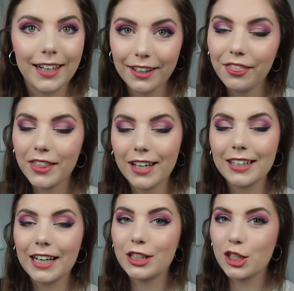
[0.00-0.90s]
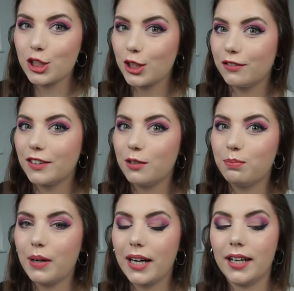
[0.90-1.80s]
I think I deserved
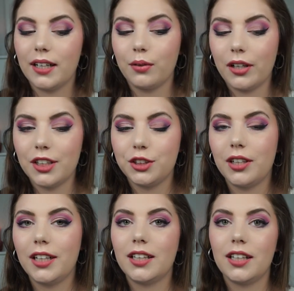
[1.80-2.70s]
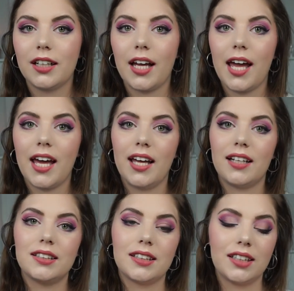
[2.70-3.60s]
it by graduating
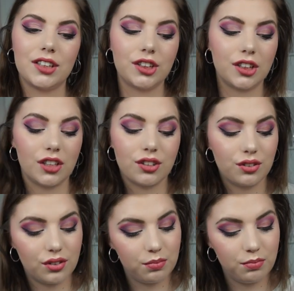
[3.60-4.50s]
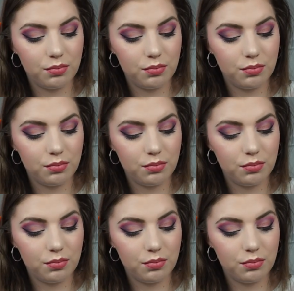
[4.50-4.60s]
and then just